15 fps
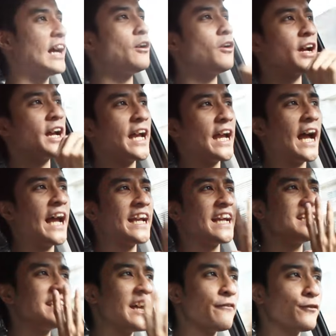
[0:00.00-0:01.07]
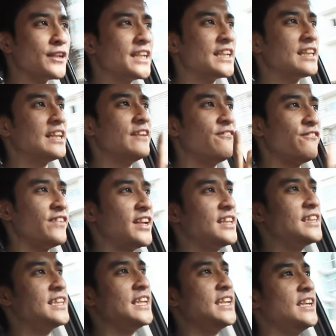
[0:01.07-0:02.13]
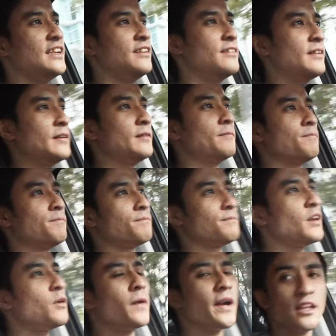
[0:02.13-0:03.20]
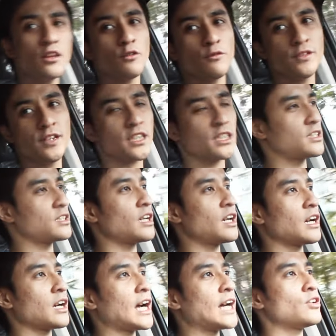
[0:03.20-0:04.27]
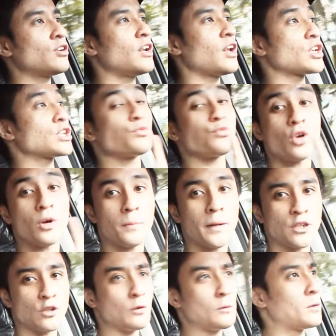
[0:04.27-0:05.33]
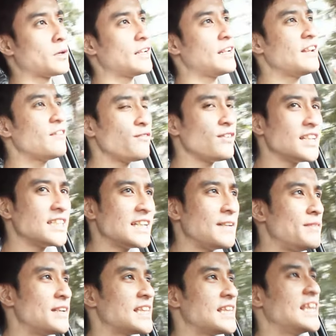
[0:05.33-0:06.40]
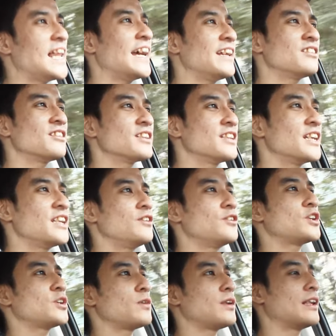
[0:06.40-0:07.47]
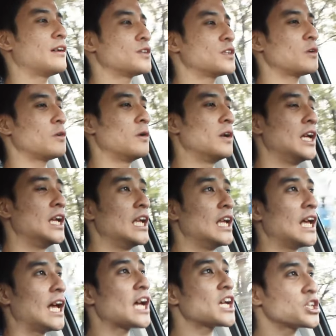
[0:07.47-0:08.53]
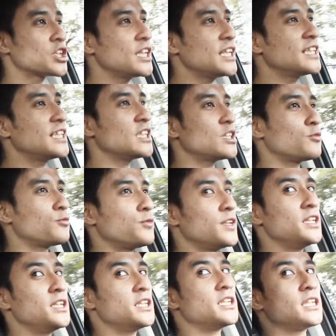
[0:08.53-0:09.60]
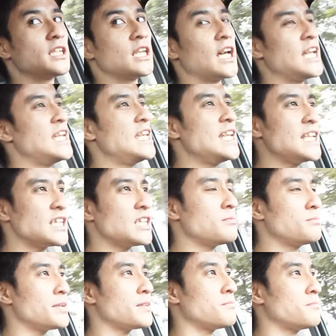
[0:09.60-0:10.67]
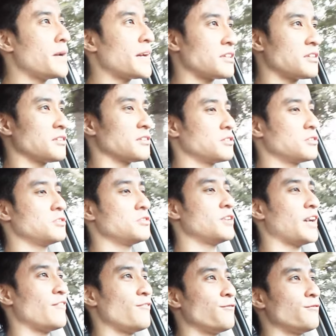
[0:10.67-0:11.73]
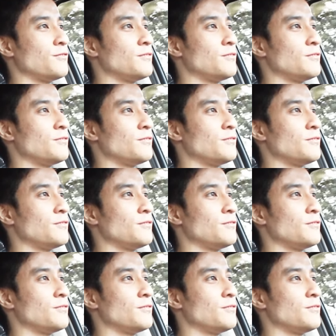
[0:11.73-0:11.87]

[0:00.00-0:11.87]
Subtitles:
Okay, I can definitely feel the weight of this Canon Lux 4x2 model. It feels a bit lighter than usual now. So actually, this feels a little bit better to drive.